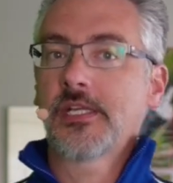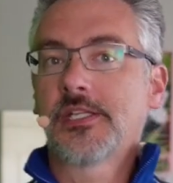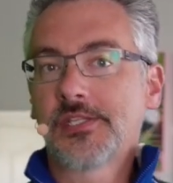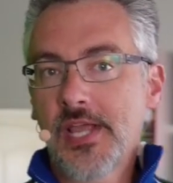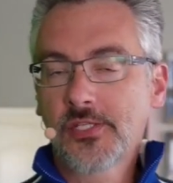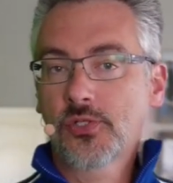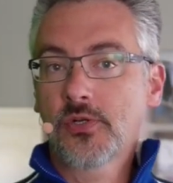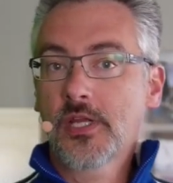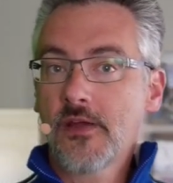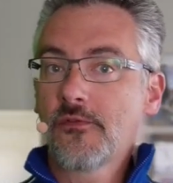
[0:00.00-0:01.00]
and disaster
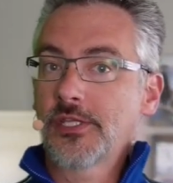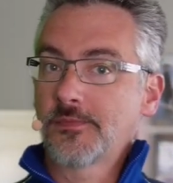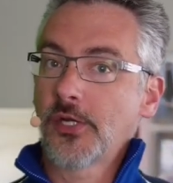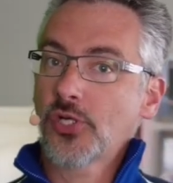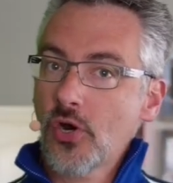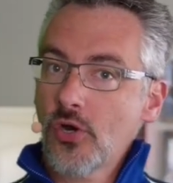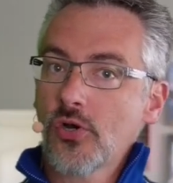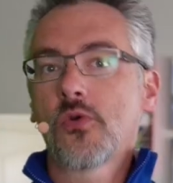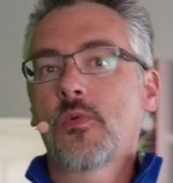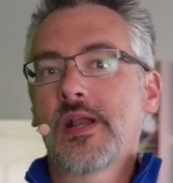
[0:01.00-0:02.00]
recovery is much
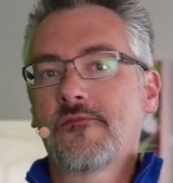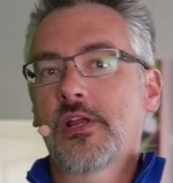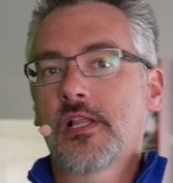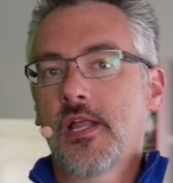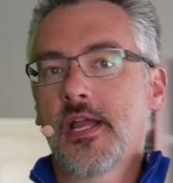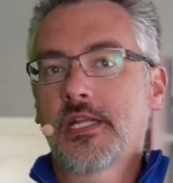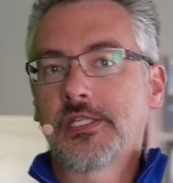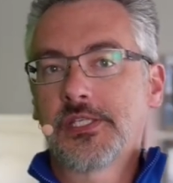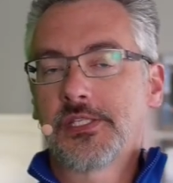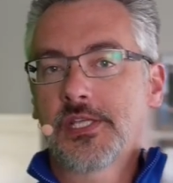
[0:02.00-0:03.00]
harder when every client
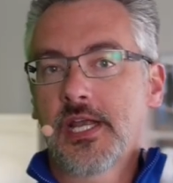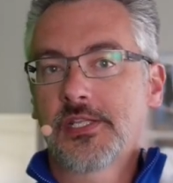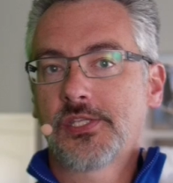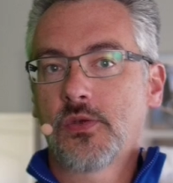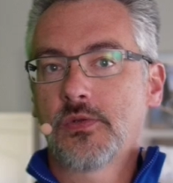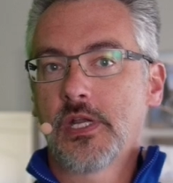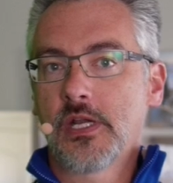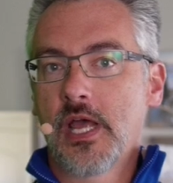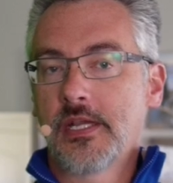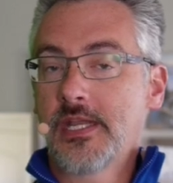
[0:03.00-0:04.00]
is inside its own
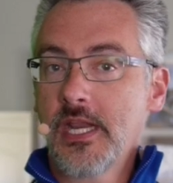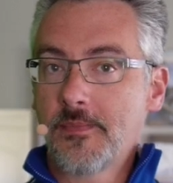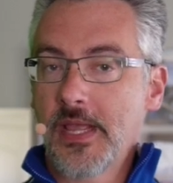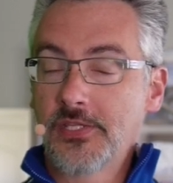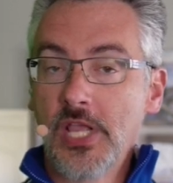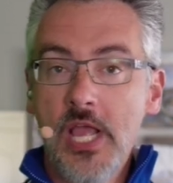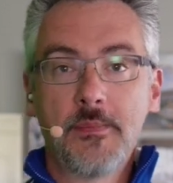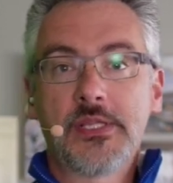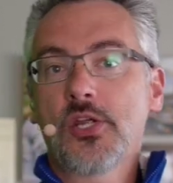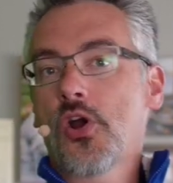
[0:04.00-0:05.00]
uh, database,
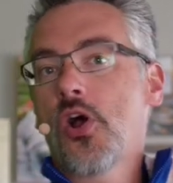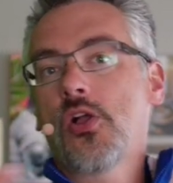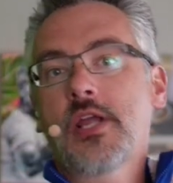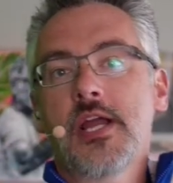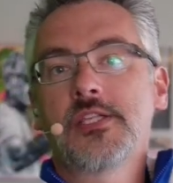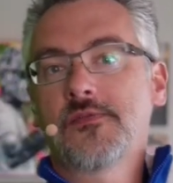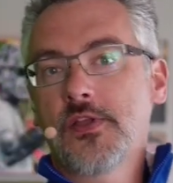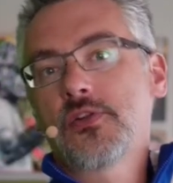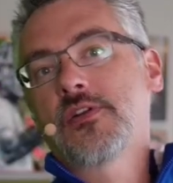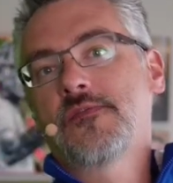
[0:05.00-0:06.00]
but there are all kinds of
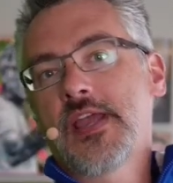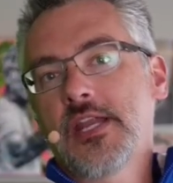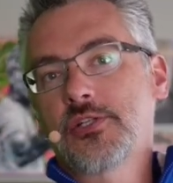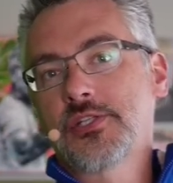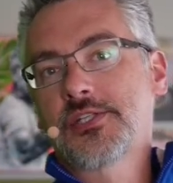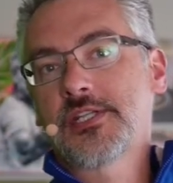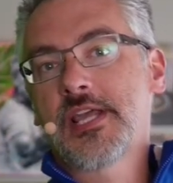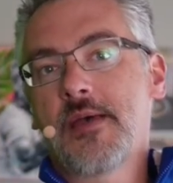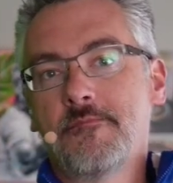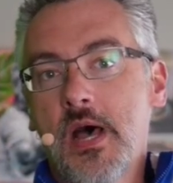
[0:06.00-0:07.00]
other advantages to
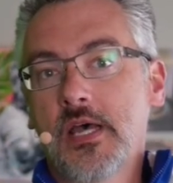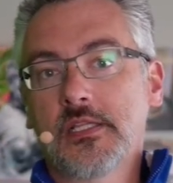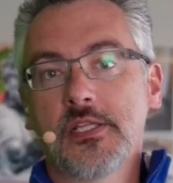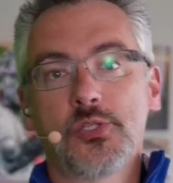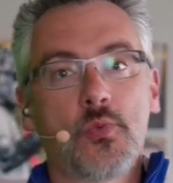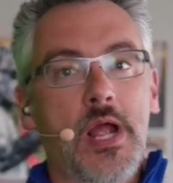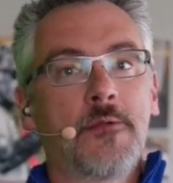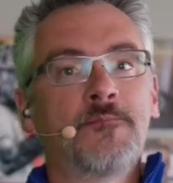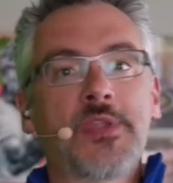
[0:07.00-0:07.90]
that model as well.